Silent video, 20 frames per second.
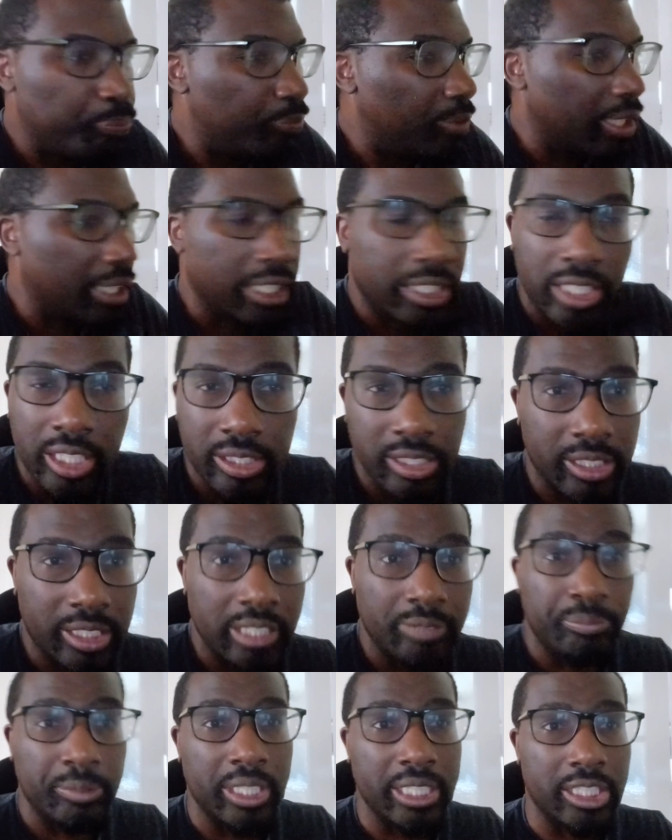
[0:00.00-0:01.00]
he doesn't
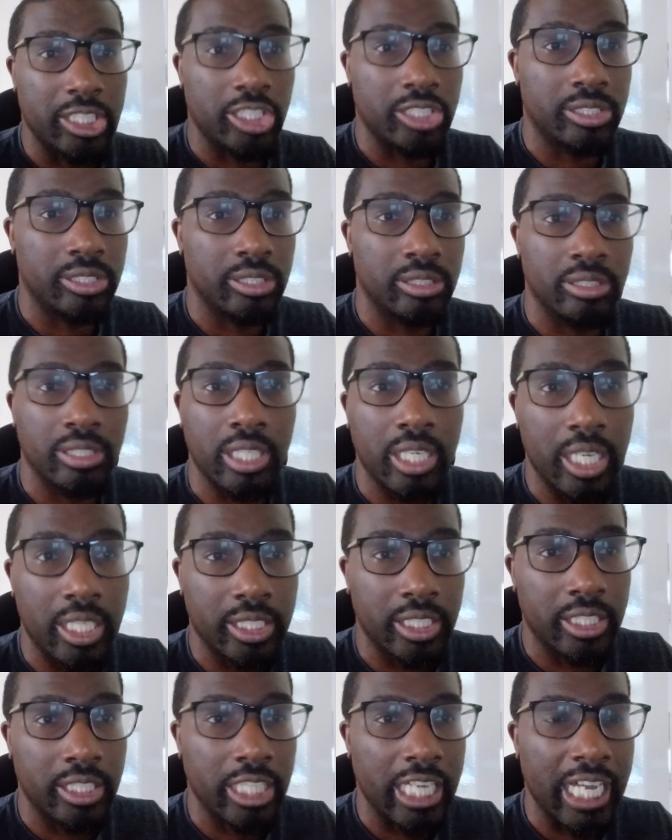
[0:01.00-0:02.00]
give me
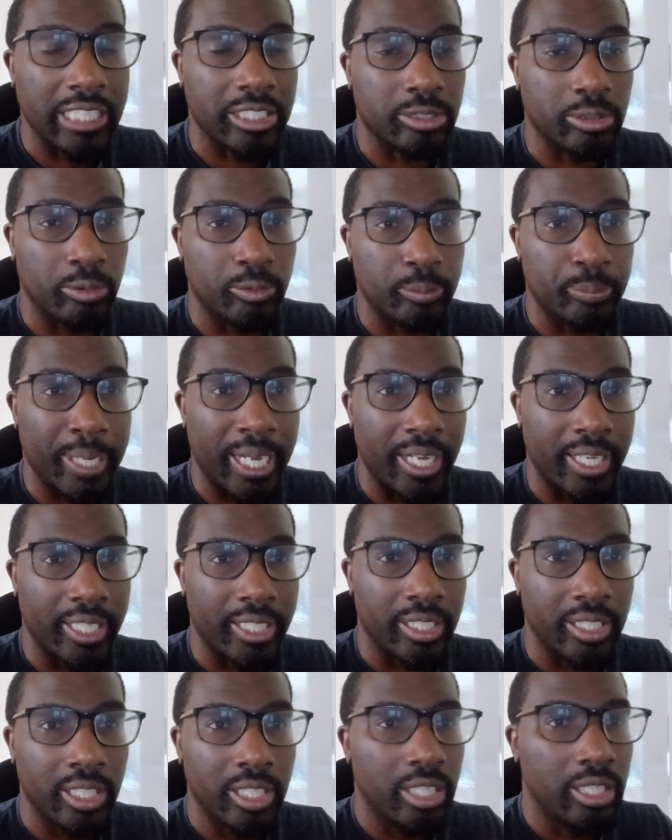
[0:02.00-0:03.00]
any hassle about
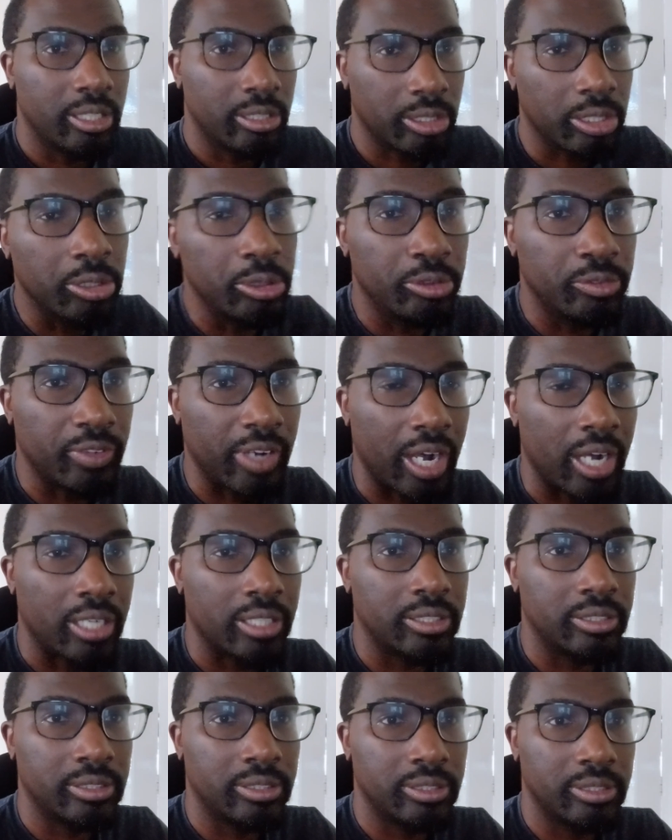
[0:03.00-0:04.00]
it. Kuva,
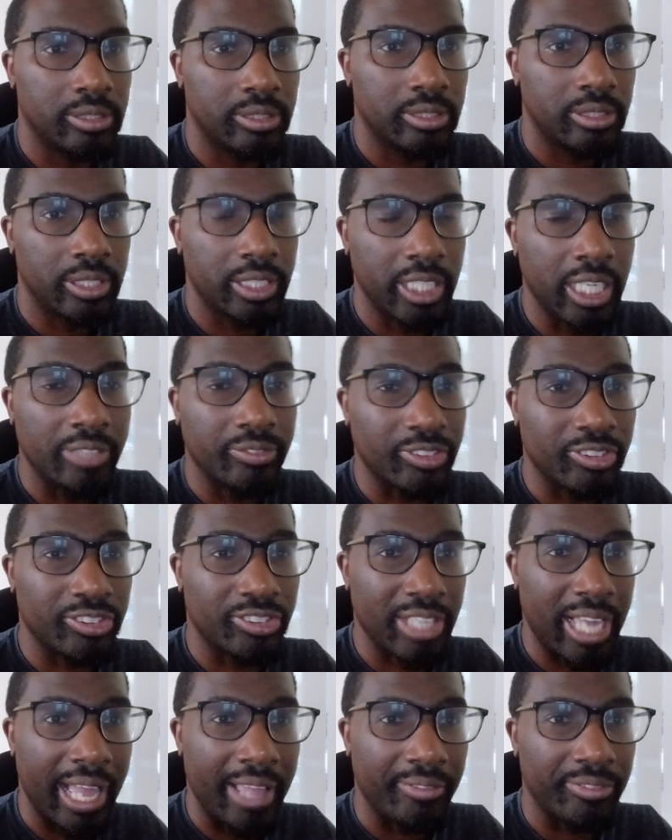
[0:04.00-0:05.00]
he
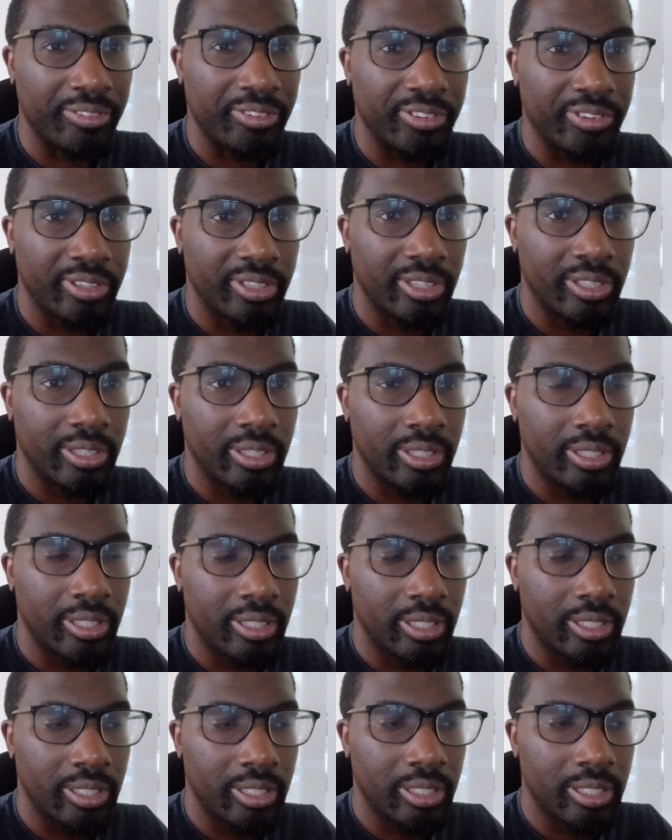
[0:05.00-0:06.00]
understands.
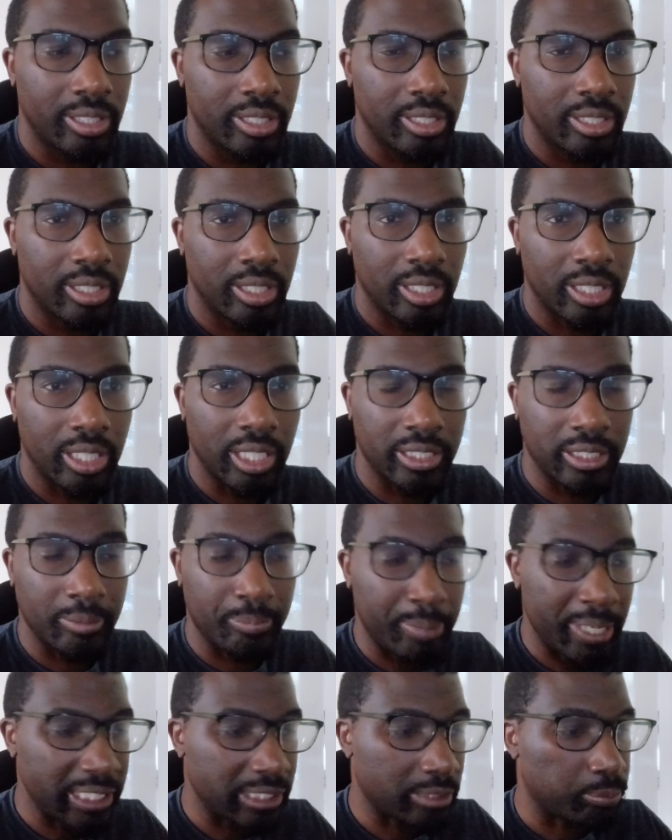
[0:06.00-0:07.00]
And the
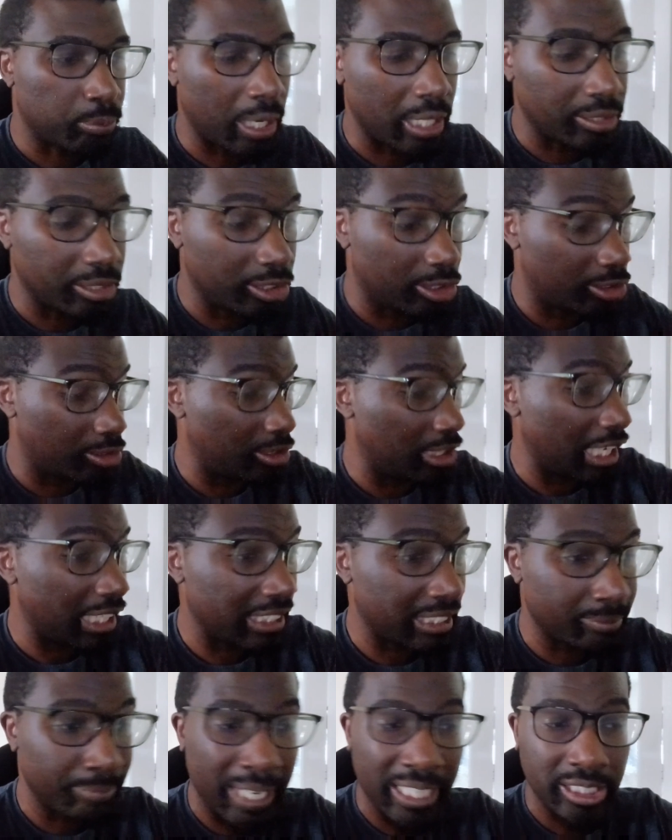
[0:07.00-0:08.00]
best one is
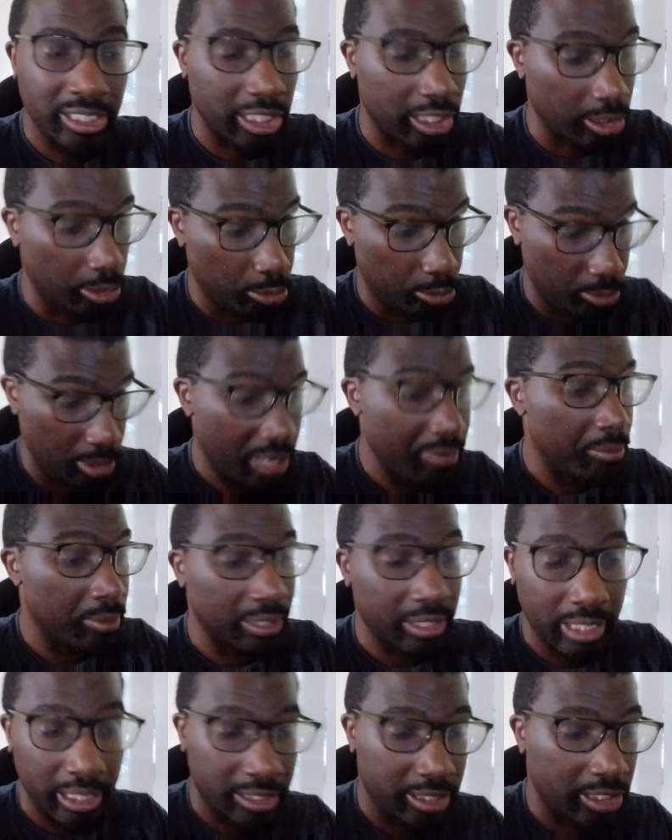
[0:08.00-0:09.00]
Asthmatic, who
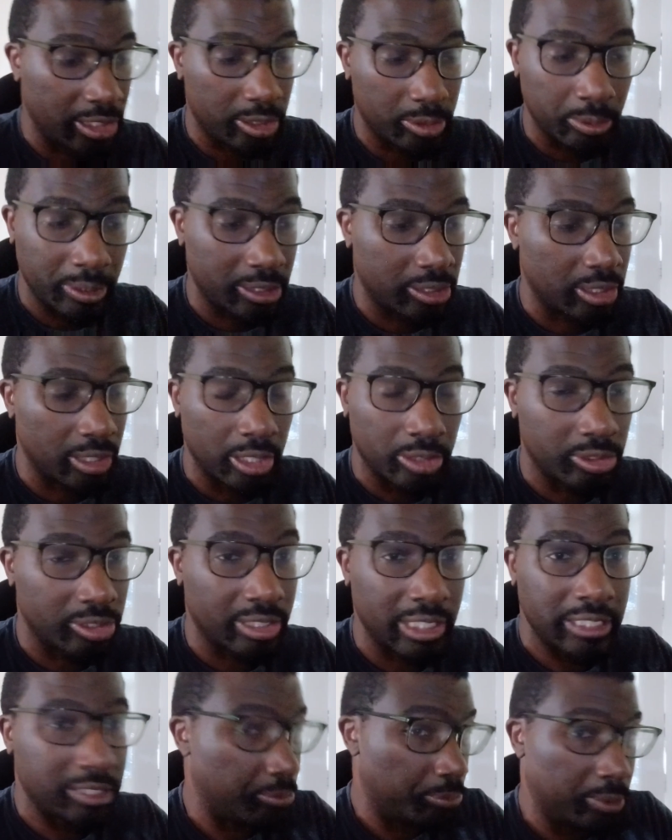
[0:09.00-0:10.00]
everyone thinks he speaks to loads of
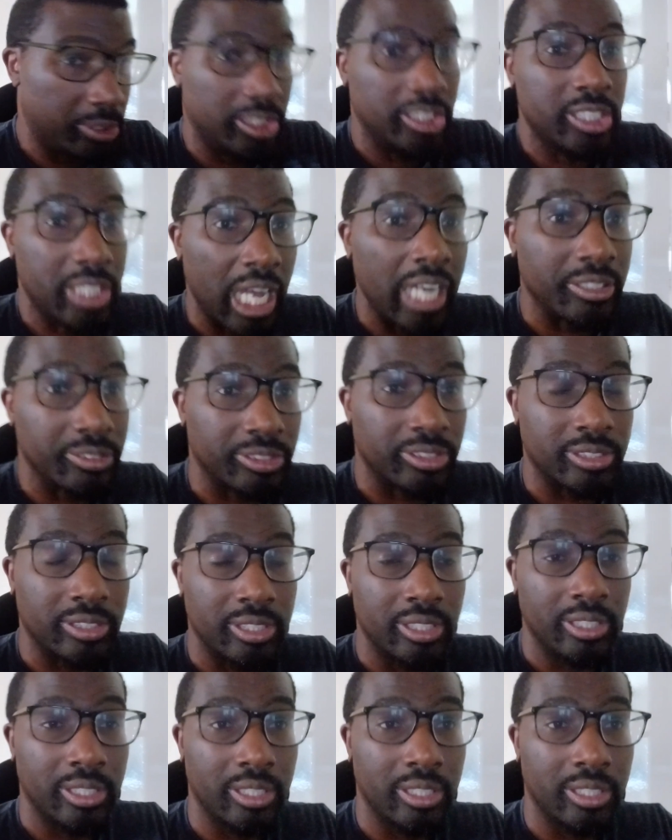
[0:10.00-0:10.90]
sense, which he does.